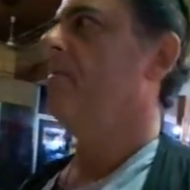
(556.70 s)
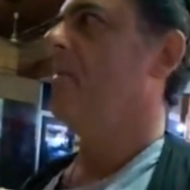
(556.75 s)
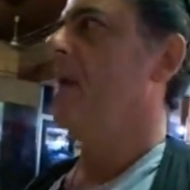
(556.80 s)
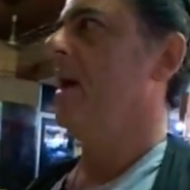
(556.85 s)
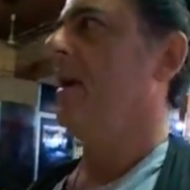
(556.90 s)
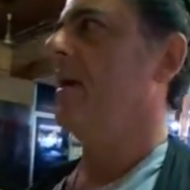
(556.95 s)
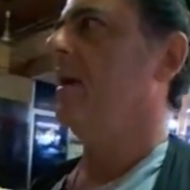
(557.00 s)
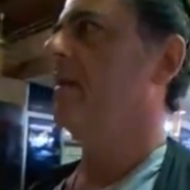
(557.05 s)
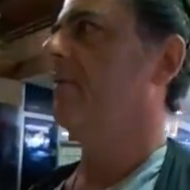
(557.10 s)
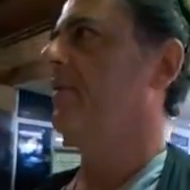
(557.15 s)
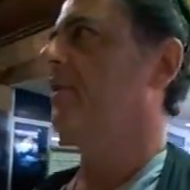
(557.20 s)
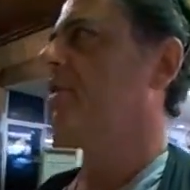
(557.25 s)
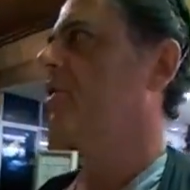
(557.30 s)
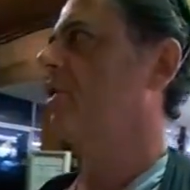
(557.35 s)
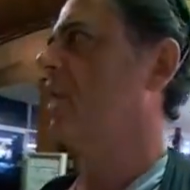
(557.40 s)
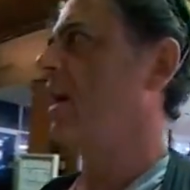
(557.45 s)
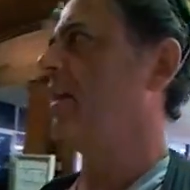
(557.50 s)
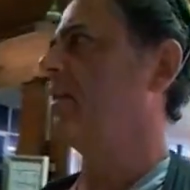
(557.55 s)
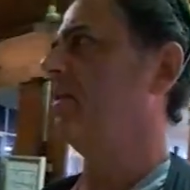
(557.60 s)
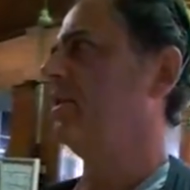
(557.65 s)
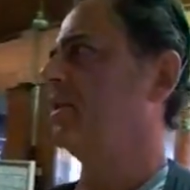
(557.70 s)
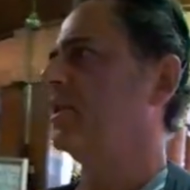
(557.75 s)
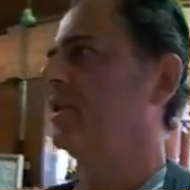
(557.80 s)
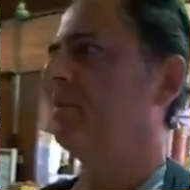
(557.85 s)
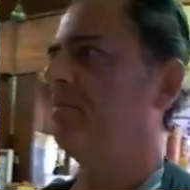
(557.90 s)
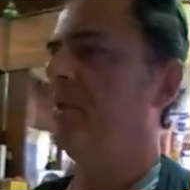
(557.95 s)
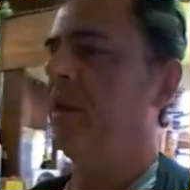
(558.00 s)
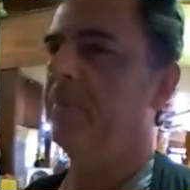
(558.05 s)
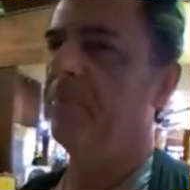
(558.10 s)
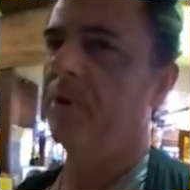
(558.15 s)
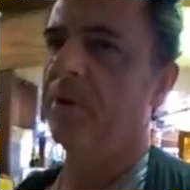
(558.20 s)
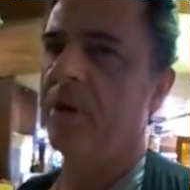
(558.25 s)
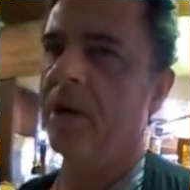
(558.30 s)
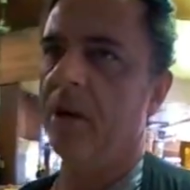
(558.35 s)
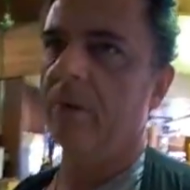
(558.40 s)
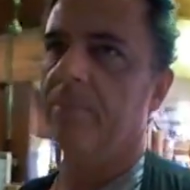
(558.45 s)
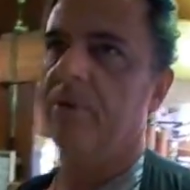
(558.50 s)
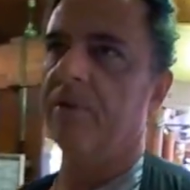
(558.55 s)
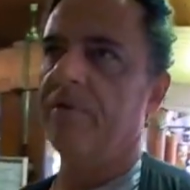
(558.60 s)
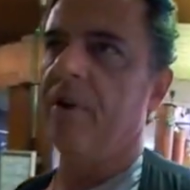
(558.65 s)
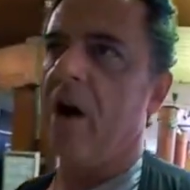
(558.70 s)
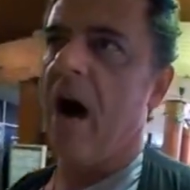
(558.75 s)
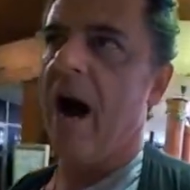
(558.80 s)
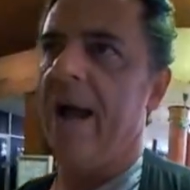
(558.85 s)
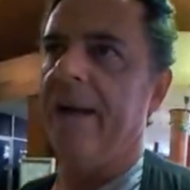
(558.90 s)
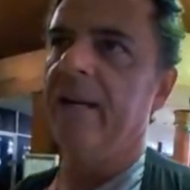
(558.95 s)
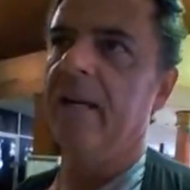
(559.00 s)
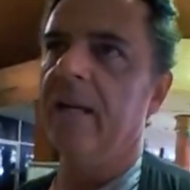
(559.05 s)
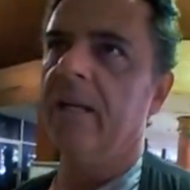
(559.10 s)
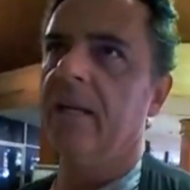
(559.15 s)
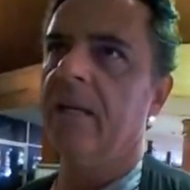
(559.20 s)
many of the cellars. People here provide